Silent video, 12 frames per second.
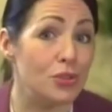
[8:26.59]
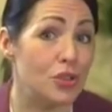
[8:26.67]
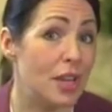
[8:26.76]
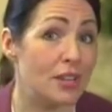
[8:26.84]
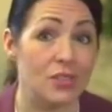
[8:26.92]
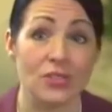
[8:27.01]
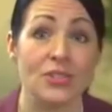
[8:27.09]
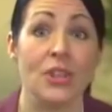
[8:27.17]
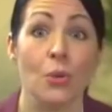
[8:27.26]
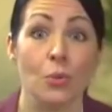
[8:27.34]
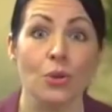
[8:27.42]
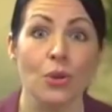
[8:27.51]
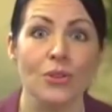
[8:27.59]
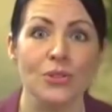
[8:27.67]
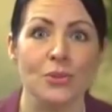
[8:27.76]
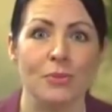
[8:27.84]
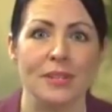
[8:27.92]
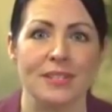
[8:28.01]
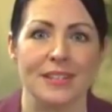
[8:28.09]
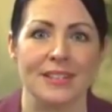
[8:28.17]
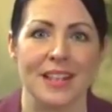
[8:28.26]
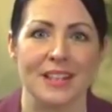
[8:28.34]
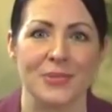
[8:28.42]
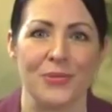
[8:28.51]
changes will also be
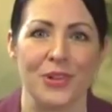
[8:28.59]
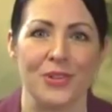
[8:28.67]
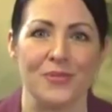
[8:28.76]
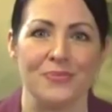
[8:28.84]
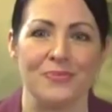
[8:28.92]
successful.